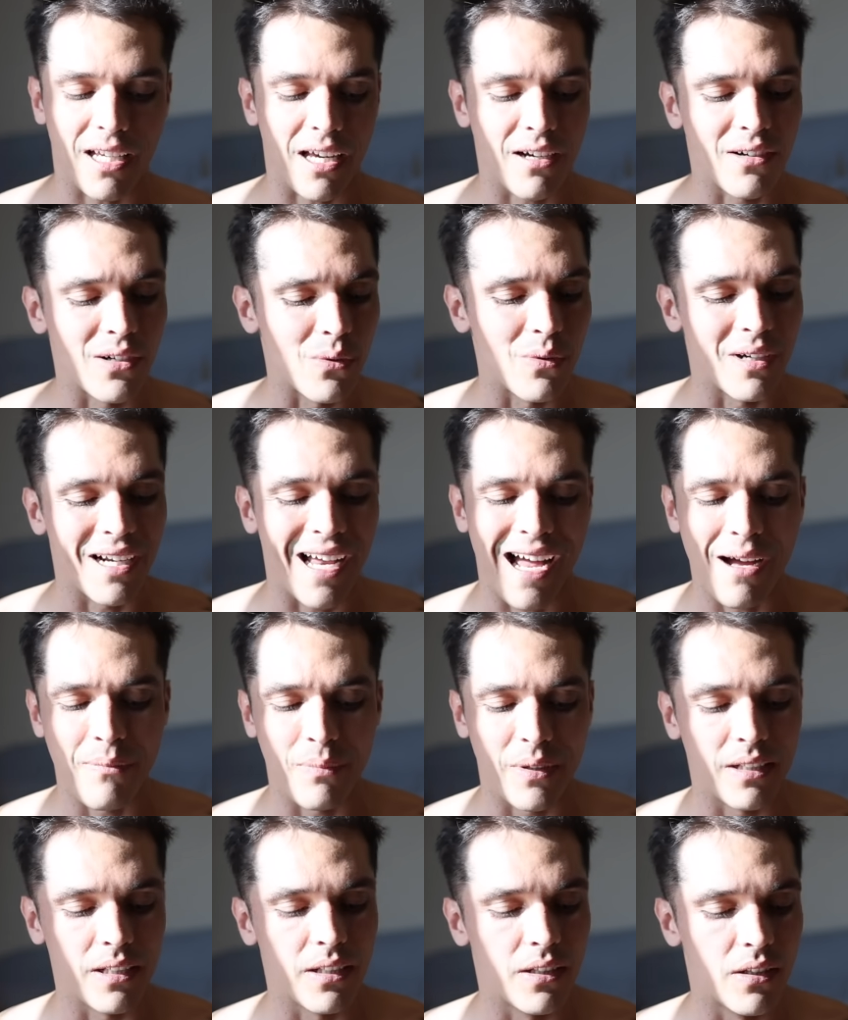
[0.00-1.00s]
I don't know what
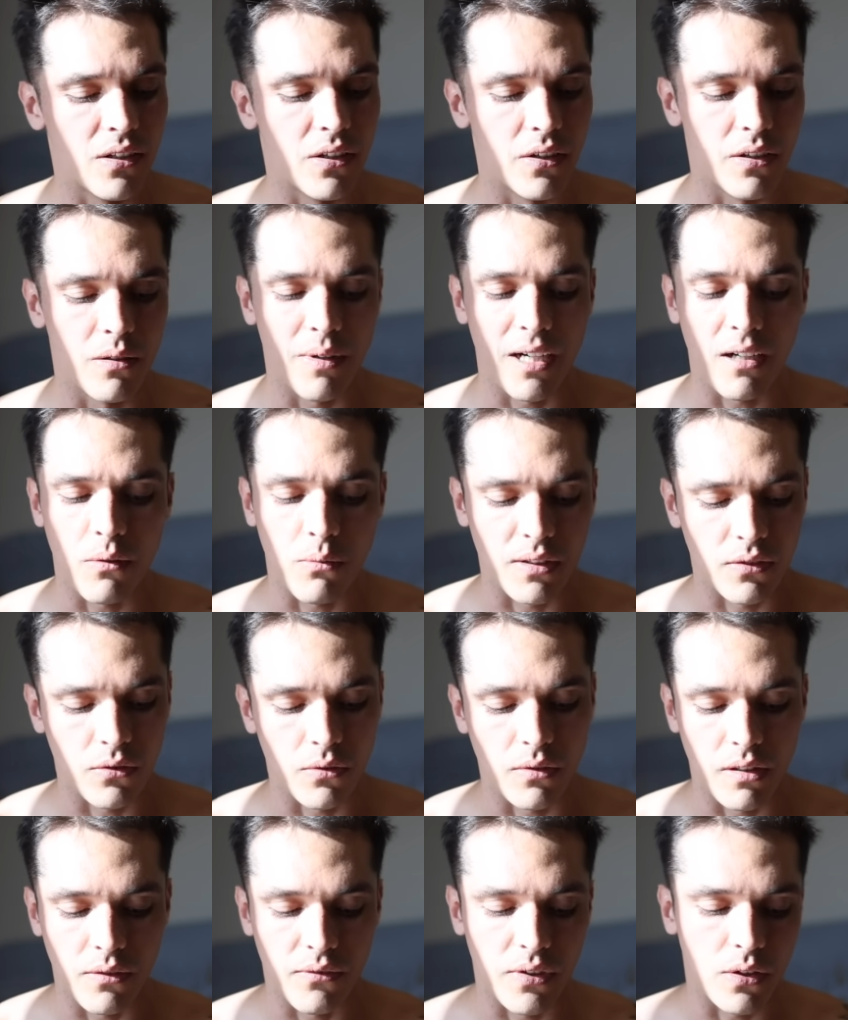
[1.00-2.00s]
happened here. You might have went
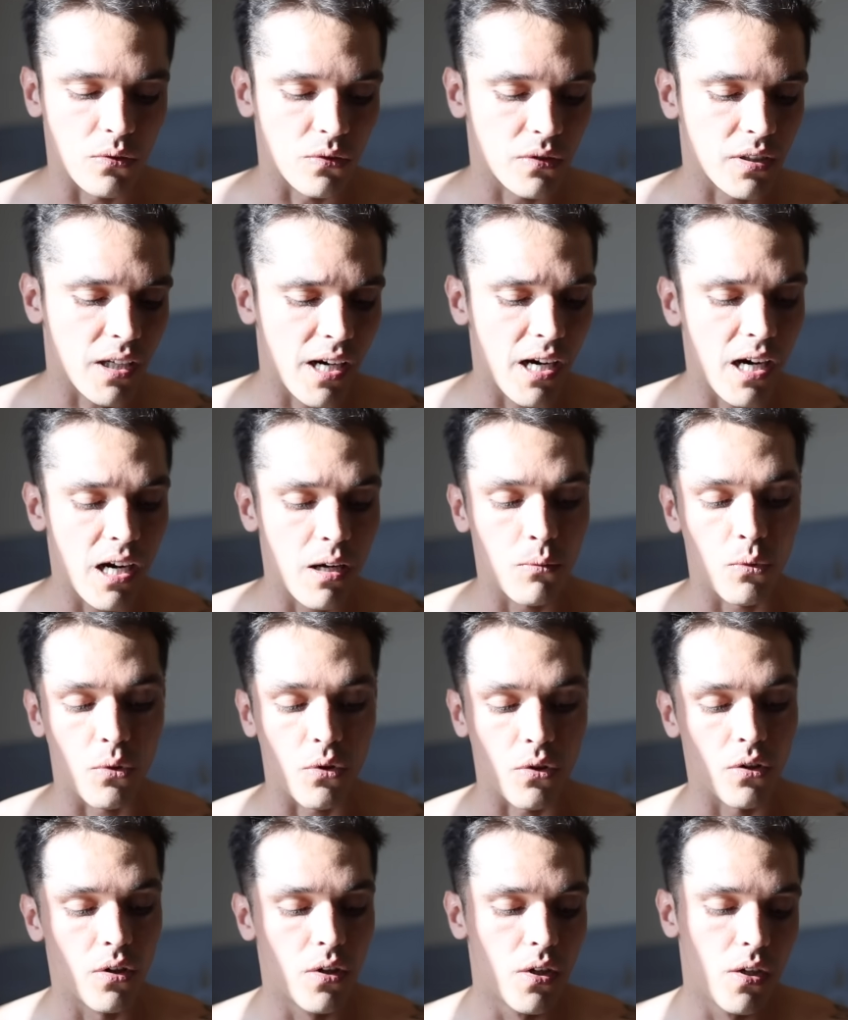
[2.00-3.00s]
through a difficult time,
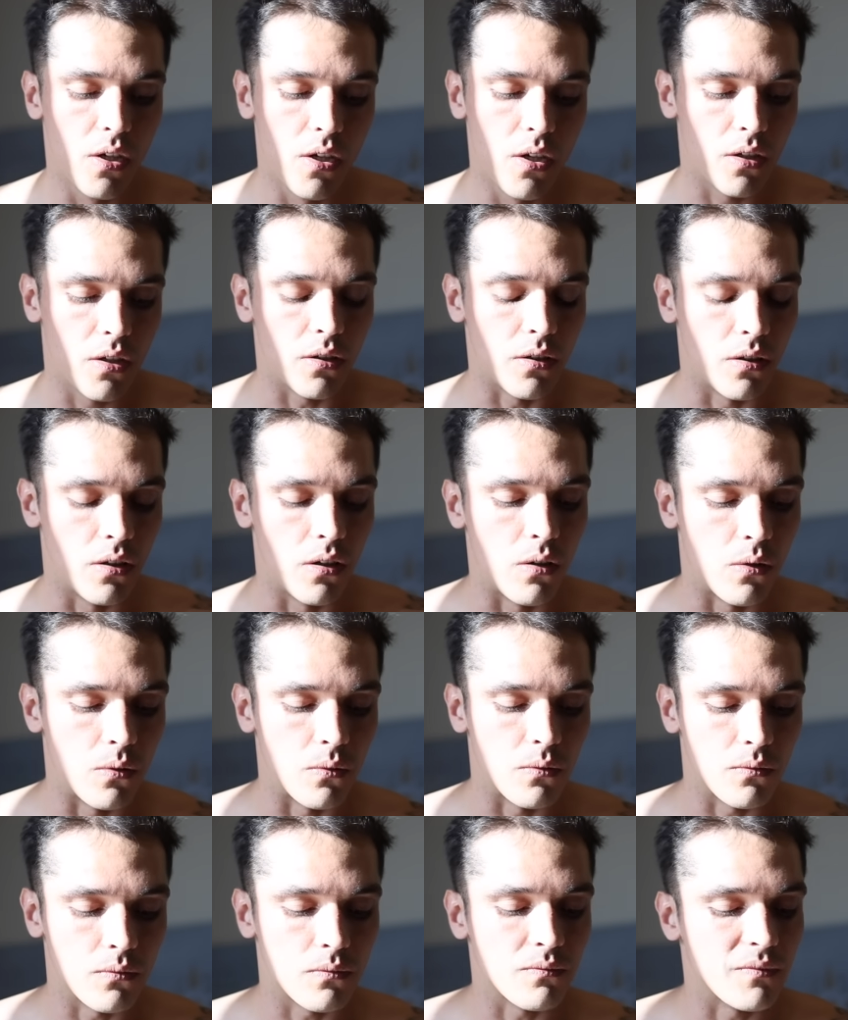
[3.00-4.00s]
or you
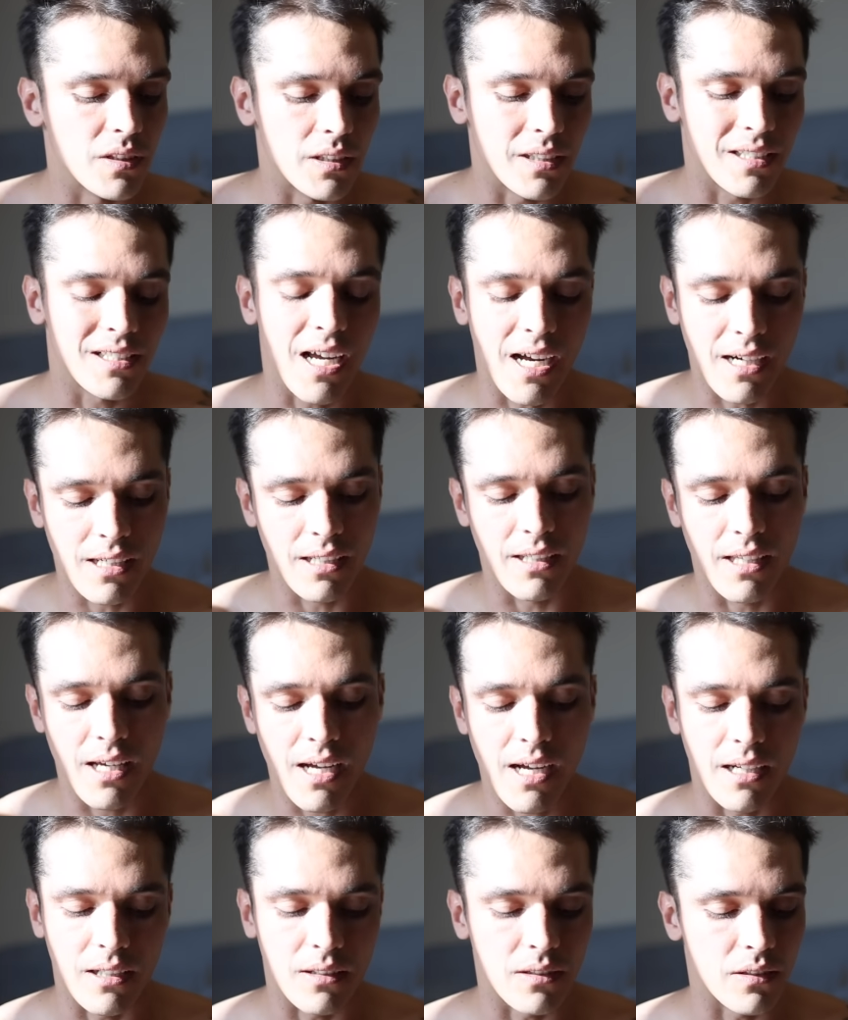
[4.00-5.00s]
know exactly
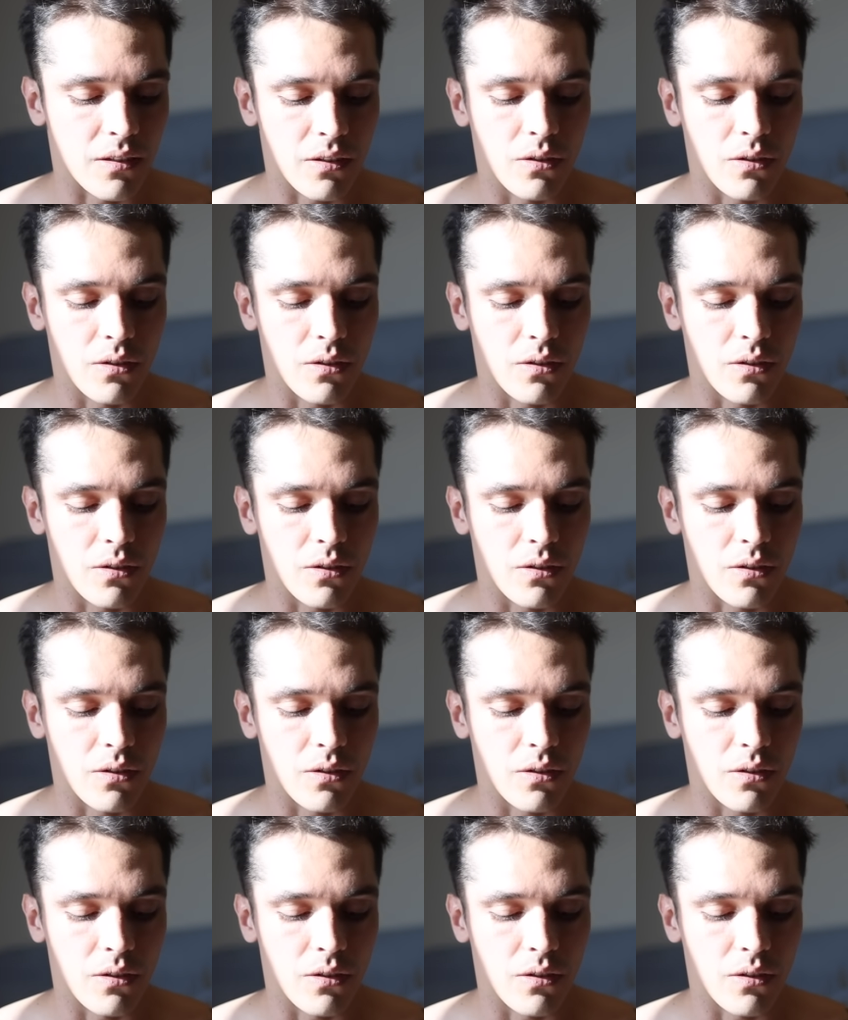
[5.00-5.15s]
that.